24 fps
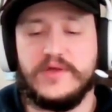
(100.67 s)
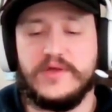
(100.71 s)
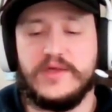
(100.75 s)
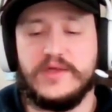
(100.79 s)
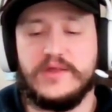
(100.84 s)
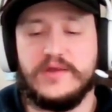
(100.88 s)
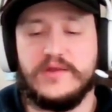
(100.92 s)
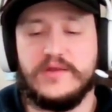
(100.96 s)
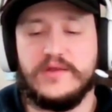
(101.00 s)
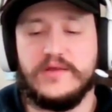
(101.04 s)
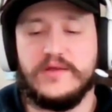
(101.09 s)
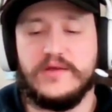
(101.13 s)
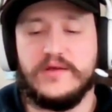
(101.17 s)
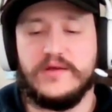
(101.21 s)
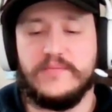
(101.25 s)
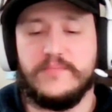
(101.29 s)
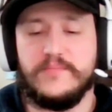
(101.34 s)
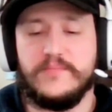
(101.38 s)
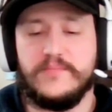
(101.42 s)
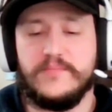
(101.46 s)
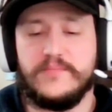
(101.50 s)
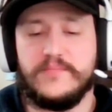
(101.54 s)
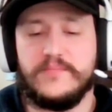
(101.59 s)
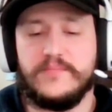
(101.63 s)

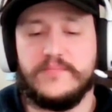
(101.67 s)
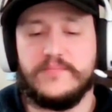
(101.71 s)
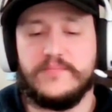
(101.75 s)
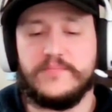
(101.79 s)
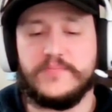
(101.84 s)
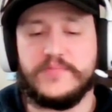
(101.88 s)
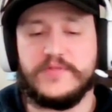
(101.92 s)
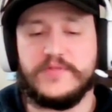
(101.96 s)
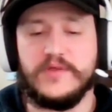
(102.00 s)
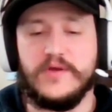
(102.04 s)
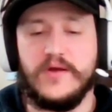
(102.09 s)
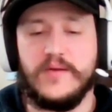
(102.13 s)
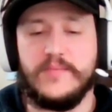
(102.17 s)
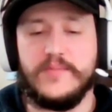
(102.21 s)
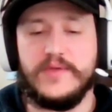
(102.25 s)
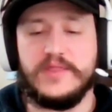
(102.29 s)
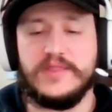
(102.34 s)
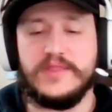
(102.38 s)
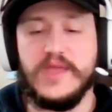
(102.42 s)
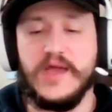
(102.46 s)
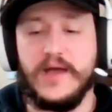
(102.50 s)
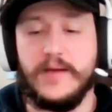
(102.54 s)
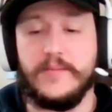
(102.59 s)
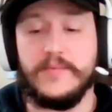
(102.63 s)
And so, I
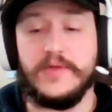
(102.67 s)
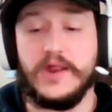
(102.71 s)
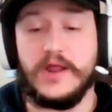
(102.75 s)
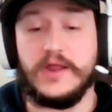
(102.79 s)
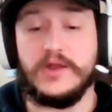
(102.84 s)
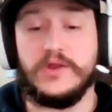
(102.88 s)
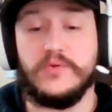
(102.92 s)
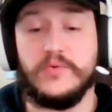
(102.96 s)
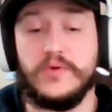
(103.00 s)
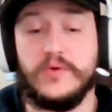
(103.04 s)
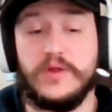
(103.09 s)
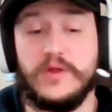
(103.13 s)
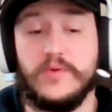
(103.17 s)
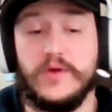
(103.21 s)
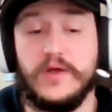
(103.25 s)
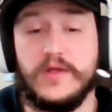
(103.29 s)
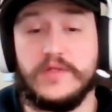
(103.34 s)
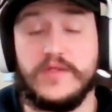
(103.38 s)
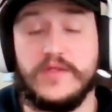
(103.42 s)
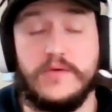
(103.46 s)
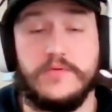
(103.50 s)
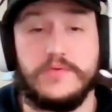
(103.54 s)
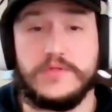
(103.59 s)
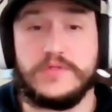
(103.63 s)
mean, yeah, I mean, I knew what he
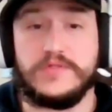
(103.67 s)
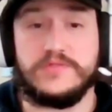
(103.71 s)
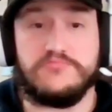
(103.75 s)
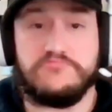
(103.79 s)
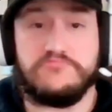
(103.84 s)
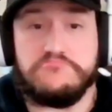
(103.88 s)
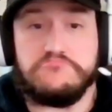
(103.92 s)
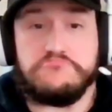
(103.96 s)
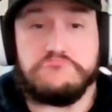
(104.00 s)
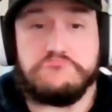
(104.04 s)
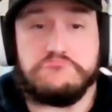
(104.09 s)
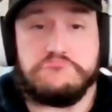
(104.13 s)
was. I was,